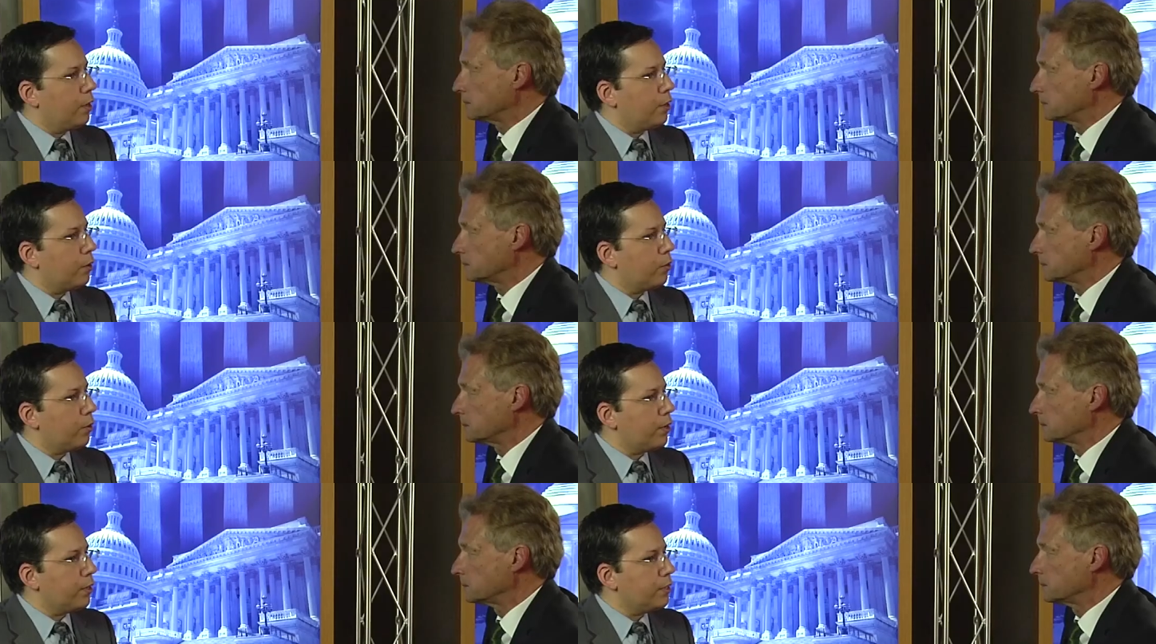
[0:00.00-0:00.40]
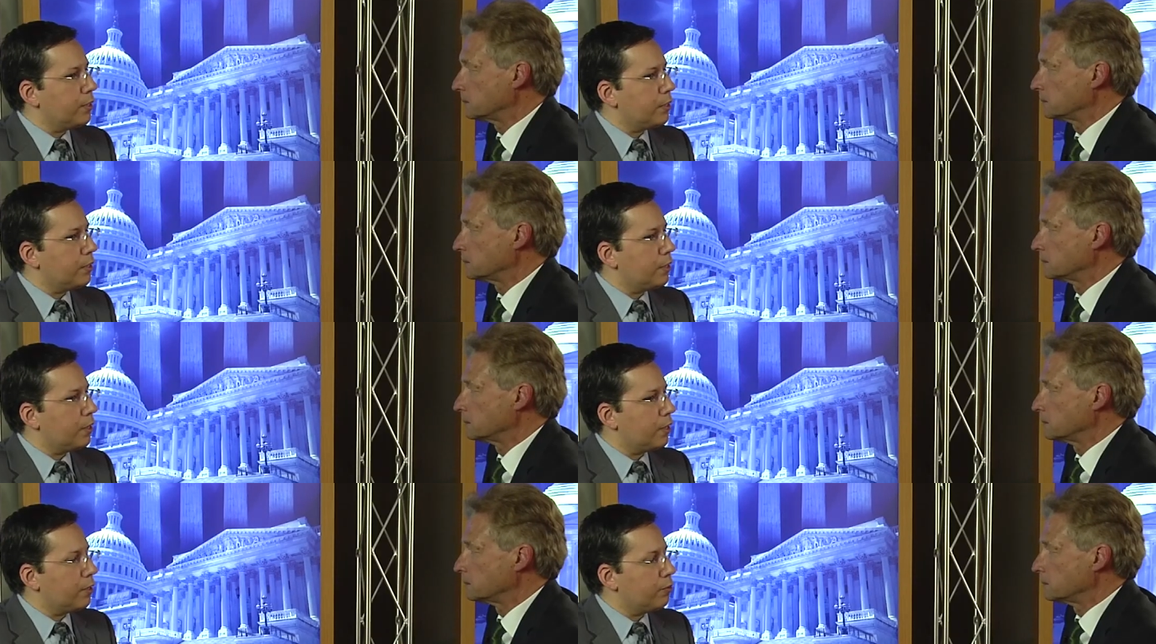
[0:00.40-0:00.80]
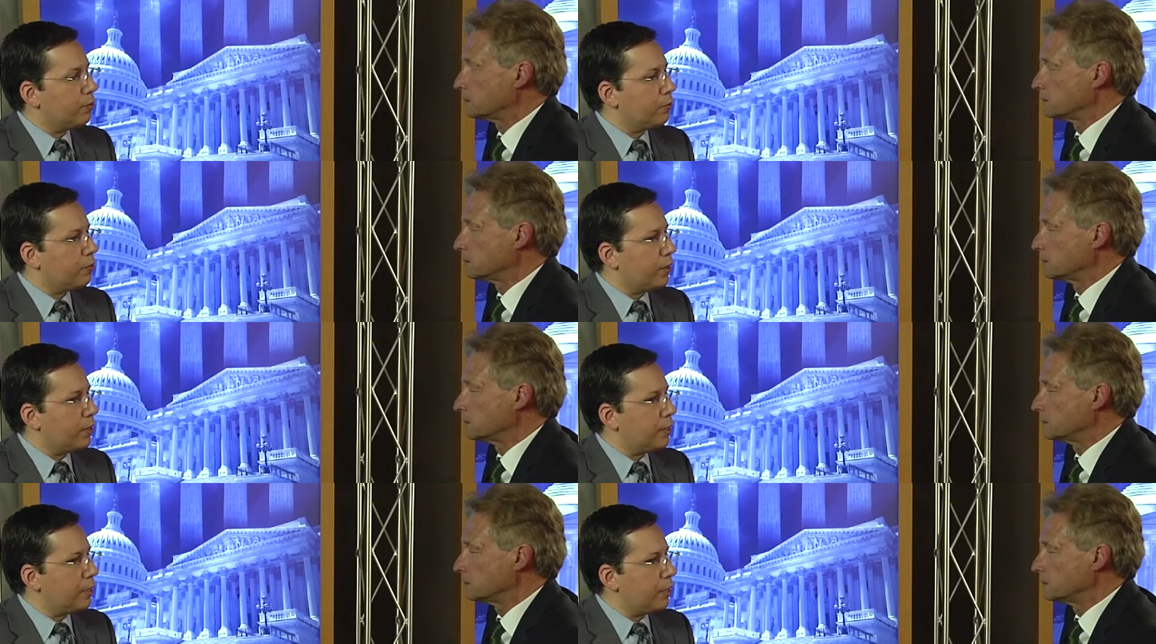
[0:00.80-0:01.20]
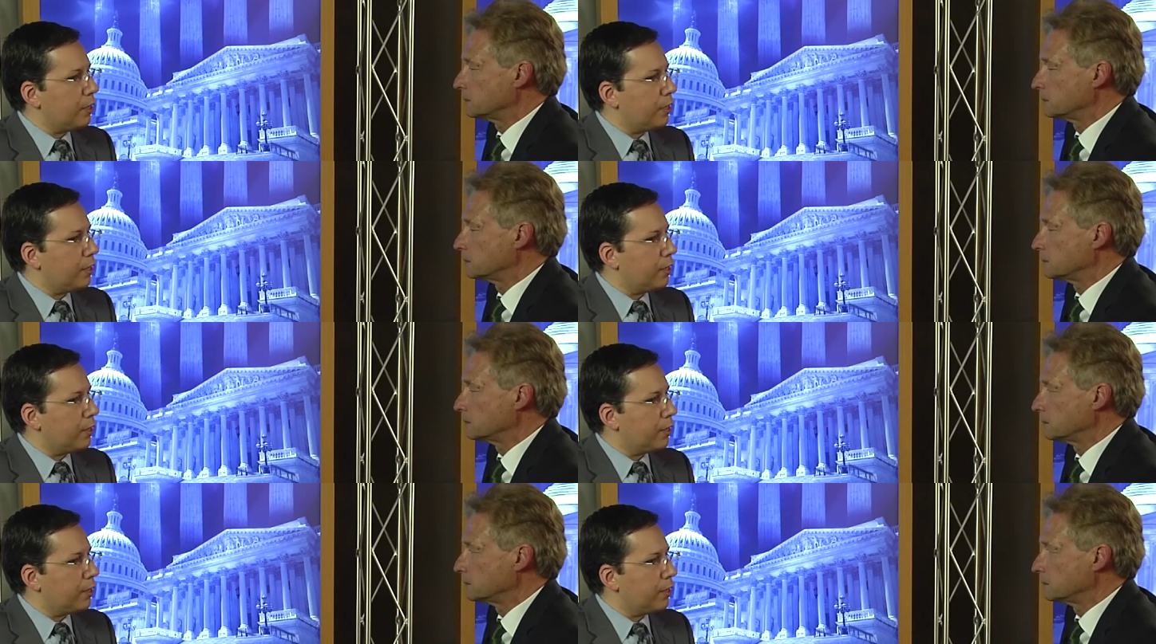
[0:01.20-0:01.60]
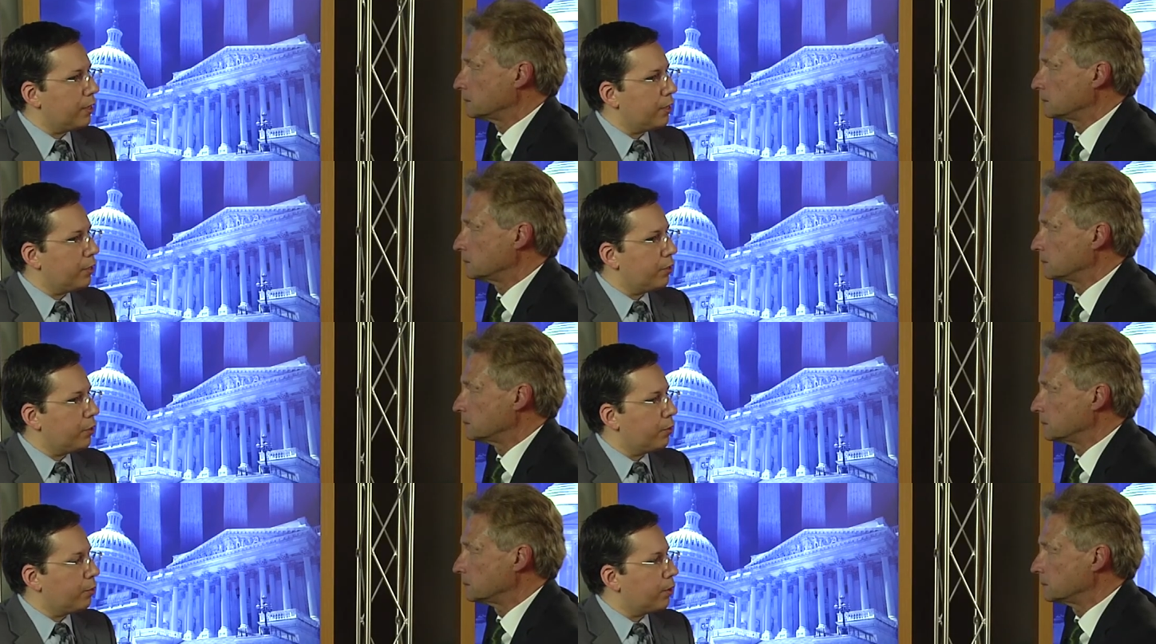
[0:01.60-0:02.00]
Speaker 1: All right, and, and finally, I hear
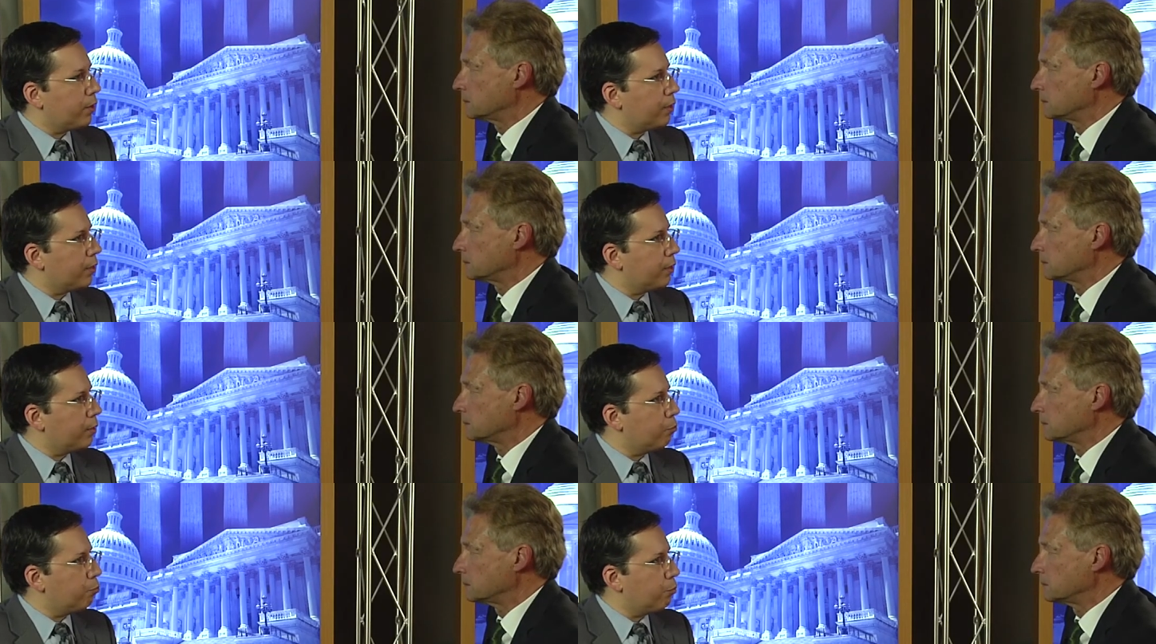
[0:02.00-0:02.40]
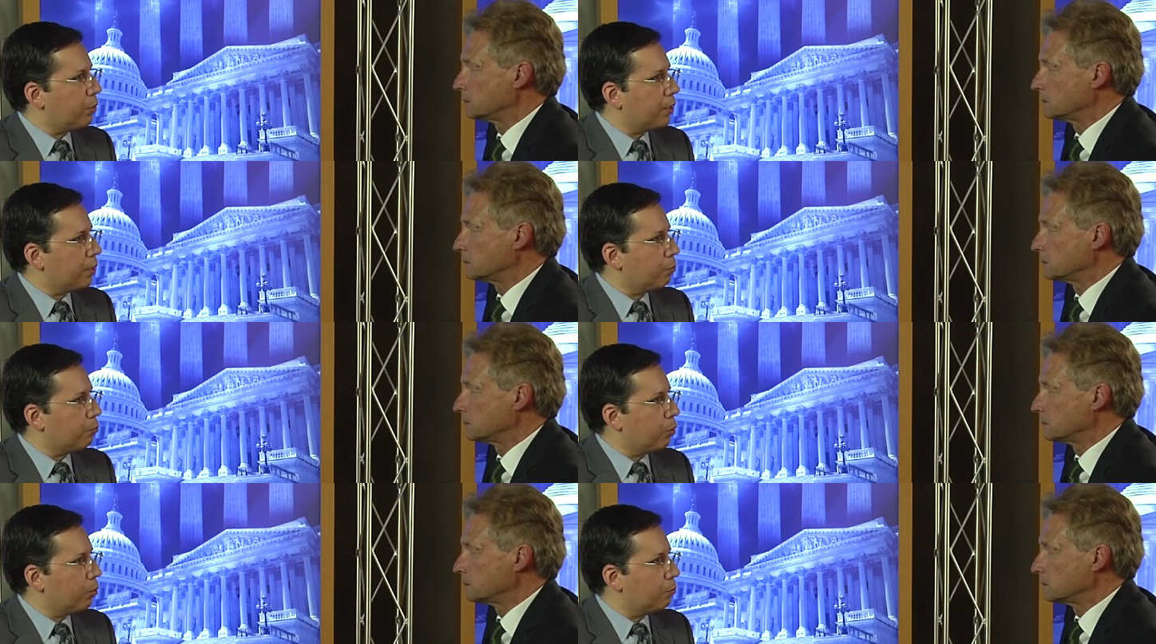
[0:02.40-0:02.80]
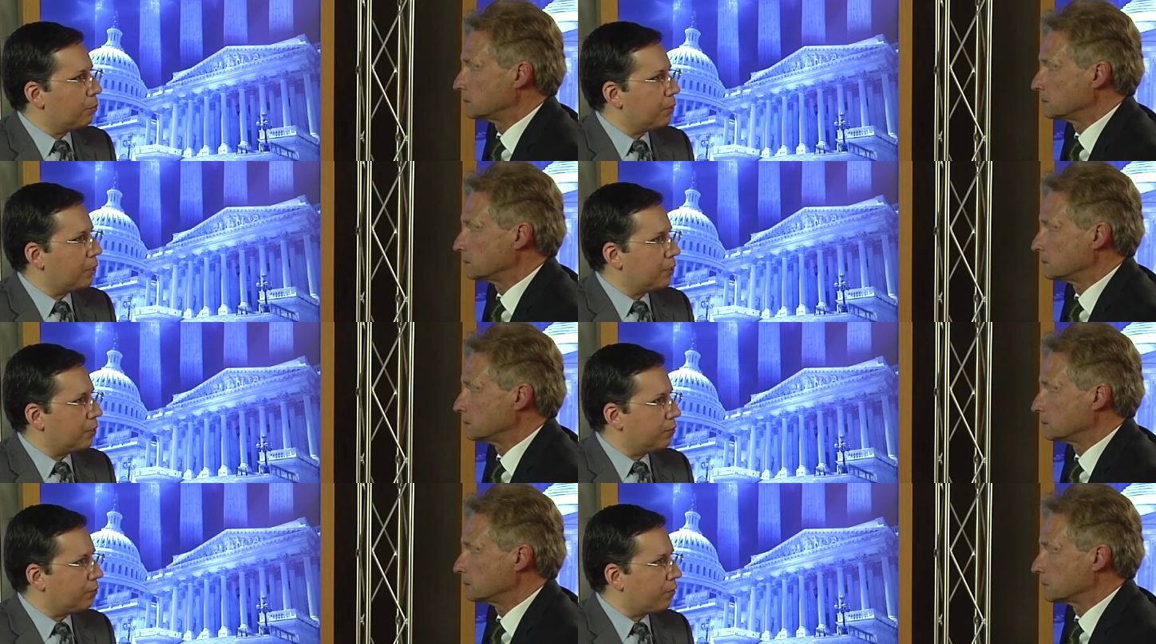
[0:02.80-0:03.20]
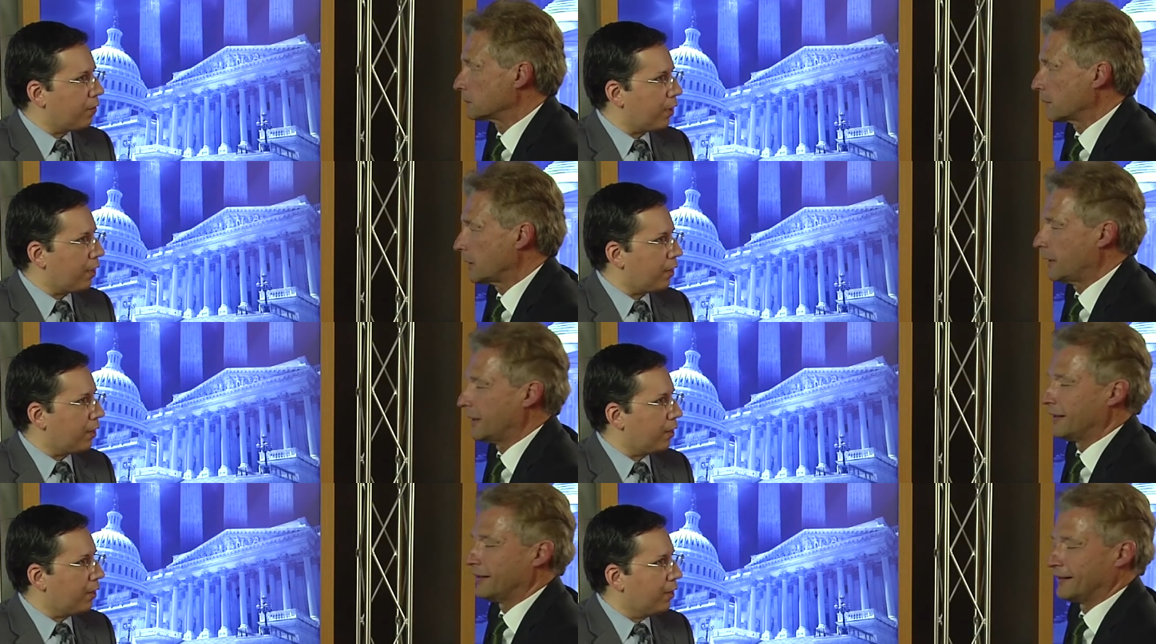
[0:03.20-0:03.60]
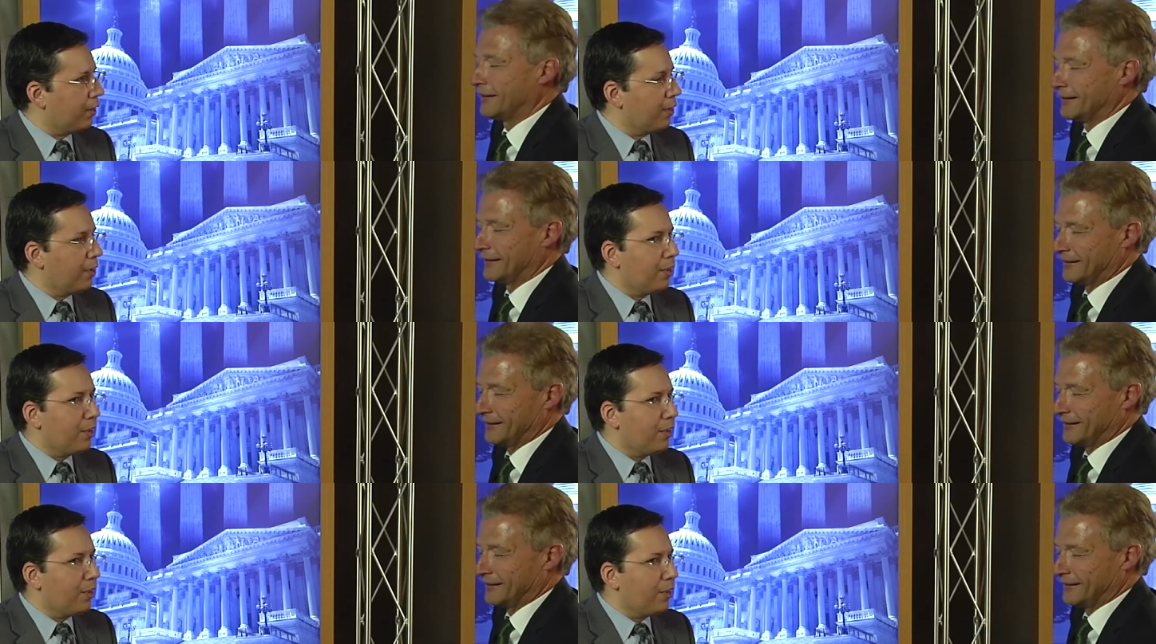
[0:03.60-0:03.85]
you are a big Bob Dylan fan.